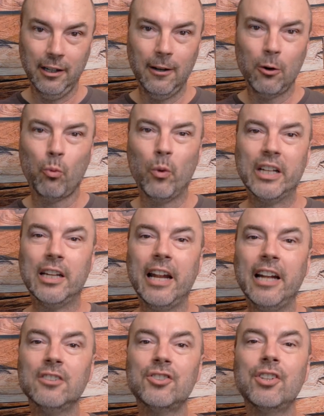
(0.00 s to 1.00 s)
When it
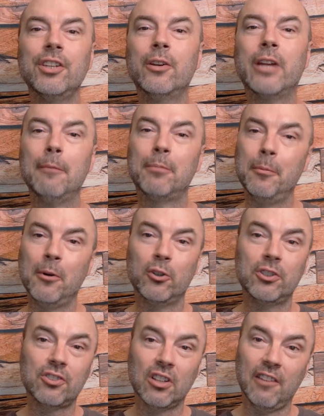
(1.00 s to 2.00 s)
ends, you get promoted
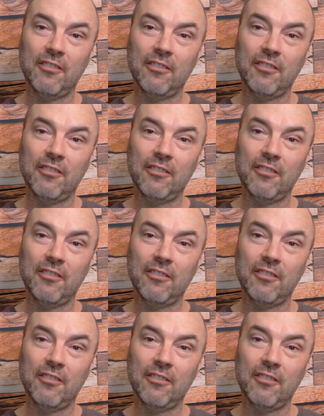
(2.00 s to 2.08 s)
to level